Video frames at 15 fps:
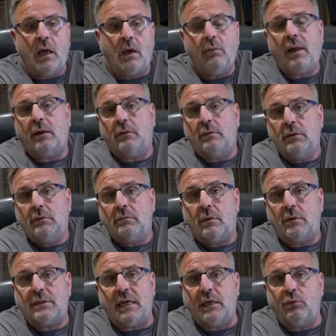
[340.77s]
Well, I'm not
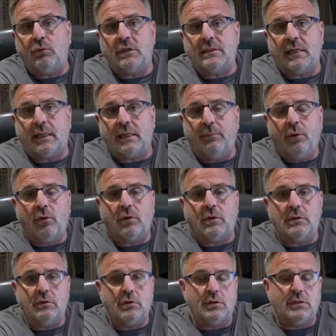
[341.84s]
saying you wouldn't sell any
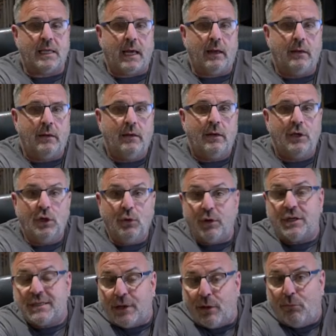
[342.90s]
books. It's just that you want
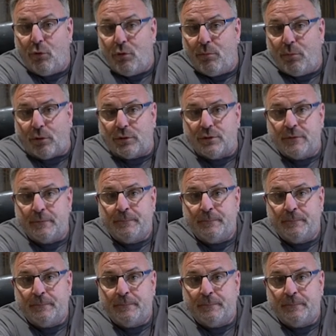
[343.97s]
to sell more books.